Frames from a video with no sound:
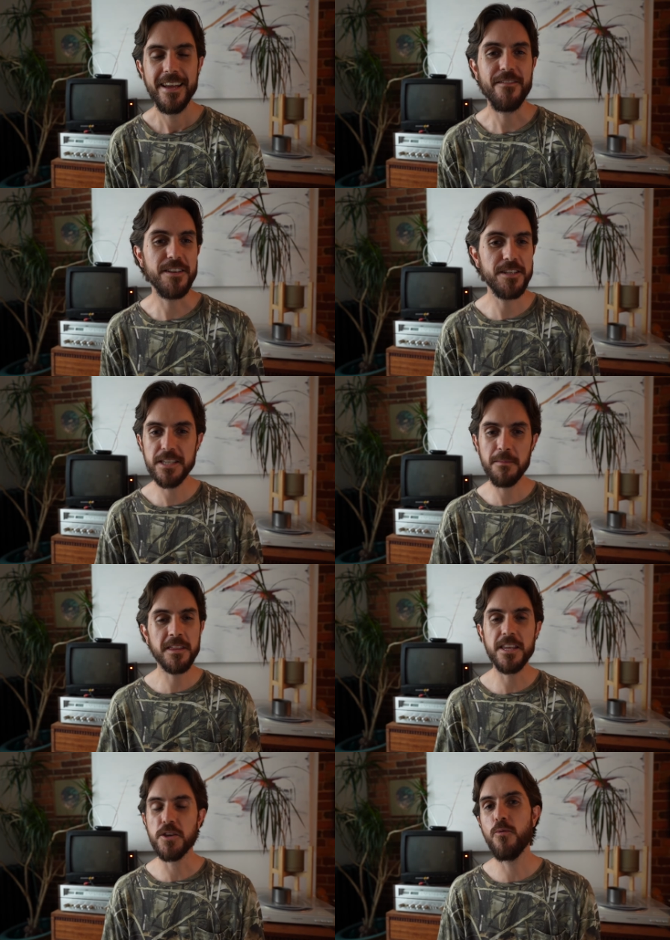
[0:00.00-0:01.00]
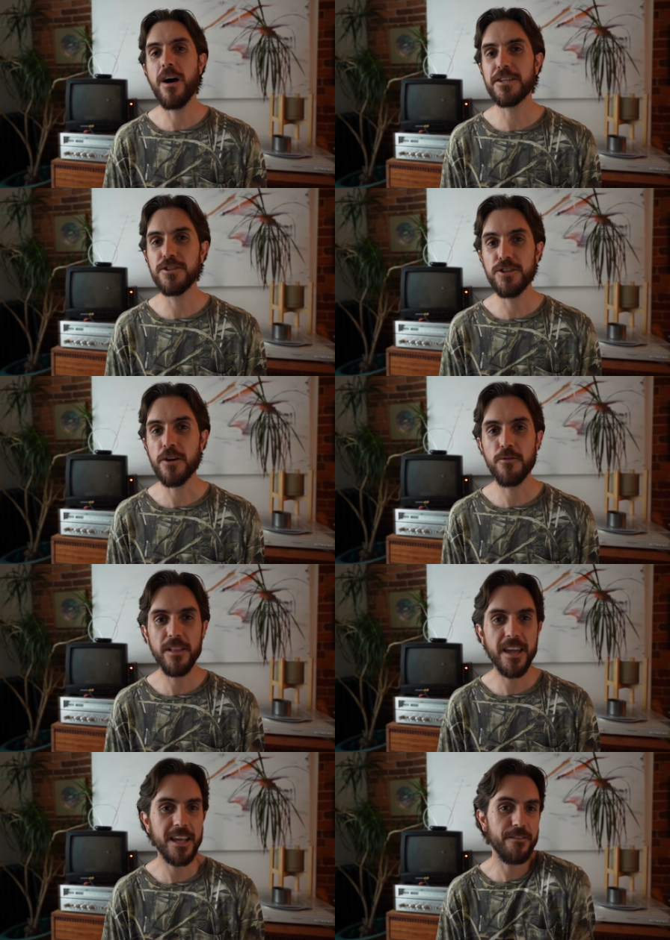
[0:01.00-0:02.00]
If this is something that you watch
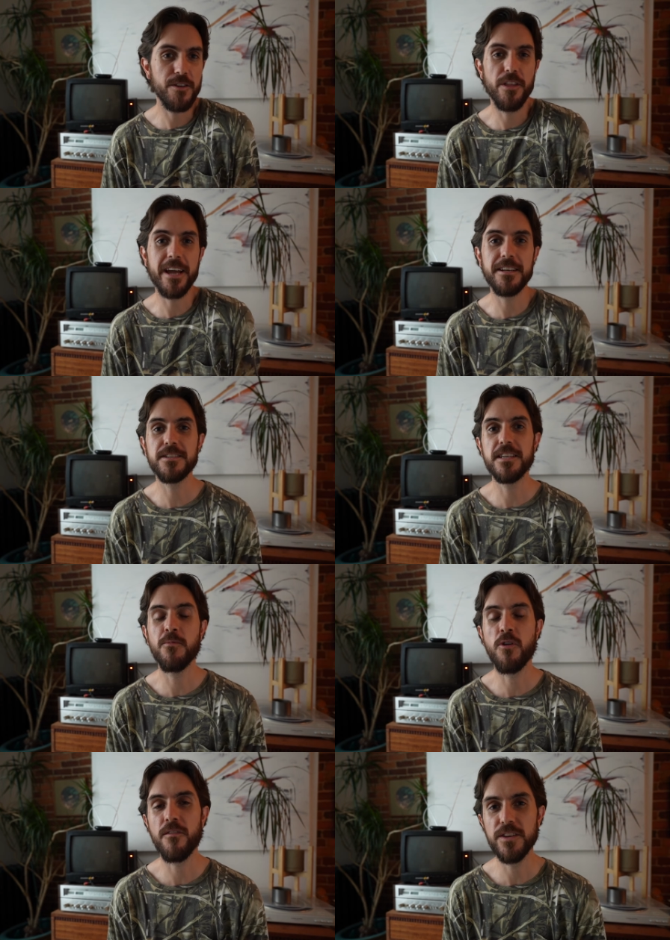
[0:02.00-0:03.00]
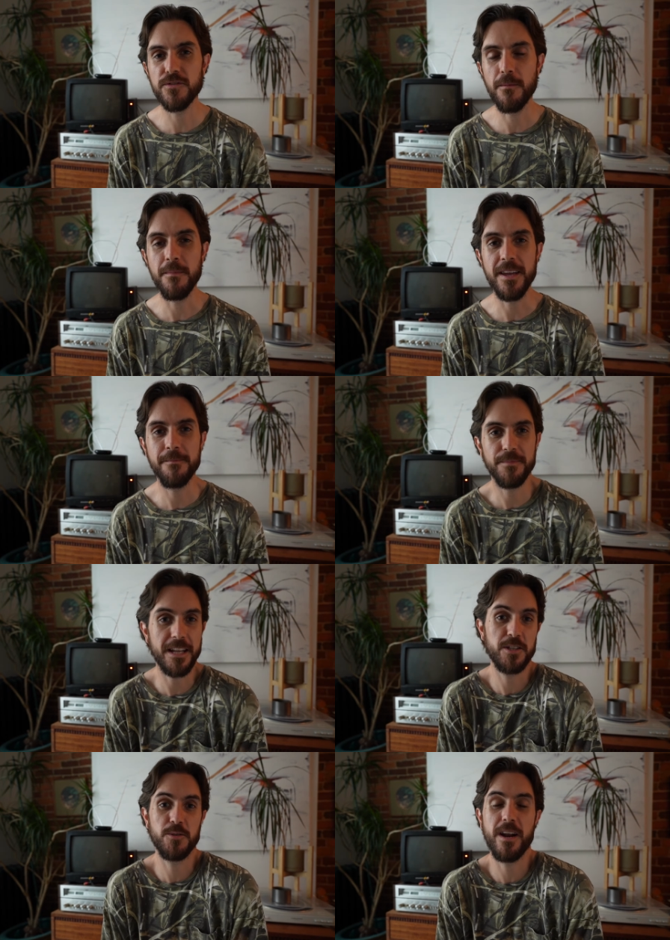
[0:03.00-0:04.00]
generally, and if you'd like to see more of this from me,
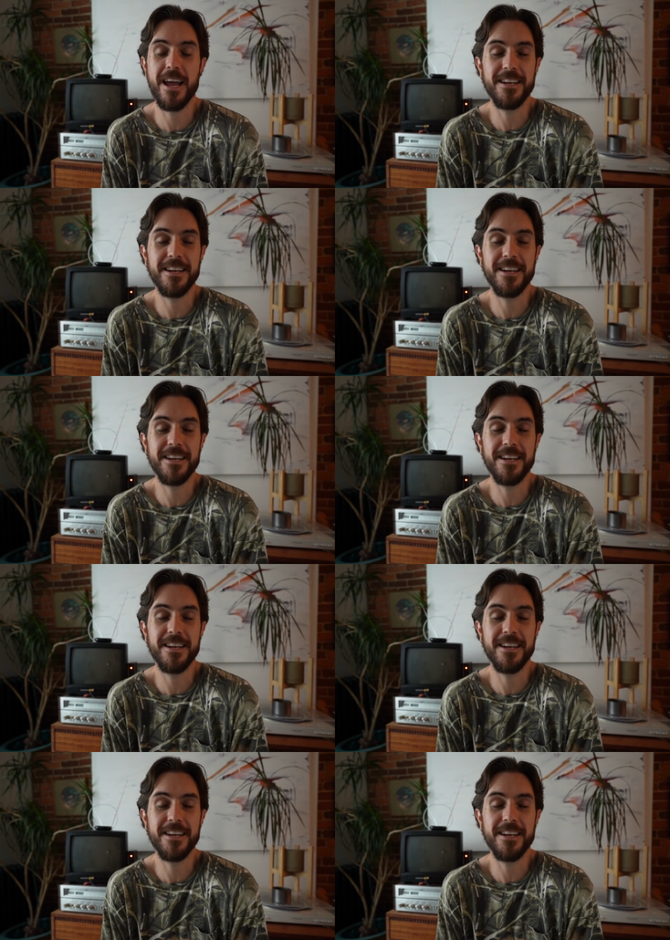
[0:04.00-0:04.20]
that's just what I